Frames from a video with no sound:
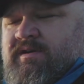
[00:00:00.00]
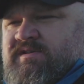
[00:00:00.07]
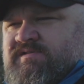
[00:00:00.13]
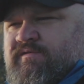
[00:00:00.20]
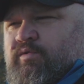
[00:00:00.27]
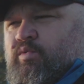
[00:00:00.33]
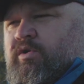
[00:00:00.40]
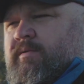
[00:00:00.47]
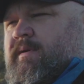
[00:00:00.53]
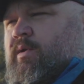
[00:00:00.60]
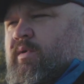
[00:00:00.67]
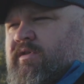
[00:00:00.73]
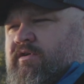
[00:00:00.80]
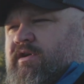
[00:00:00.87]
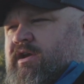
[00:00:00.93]
because if you're worried
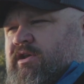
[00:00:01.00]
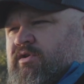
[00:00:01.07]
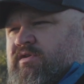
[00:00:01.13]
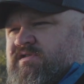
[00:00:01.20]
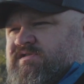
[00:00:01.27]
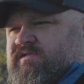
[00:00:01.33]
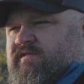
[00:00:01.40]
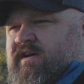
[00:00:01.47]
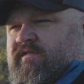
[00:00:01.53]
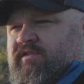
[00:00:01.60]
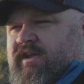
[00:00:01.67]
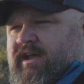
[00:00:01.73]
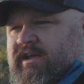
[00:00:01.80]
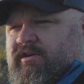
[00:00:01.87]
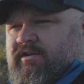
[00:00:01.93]
about whether or not you could survive
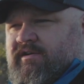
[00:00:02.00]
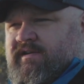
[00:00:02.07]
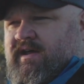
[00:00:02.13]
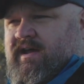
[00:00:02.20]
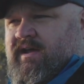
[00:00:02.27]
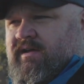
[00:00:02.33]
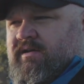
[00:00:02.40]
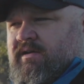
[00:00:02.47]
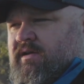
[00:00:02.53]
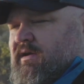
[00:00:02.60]
a gator attack,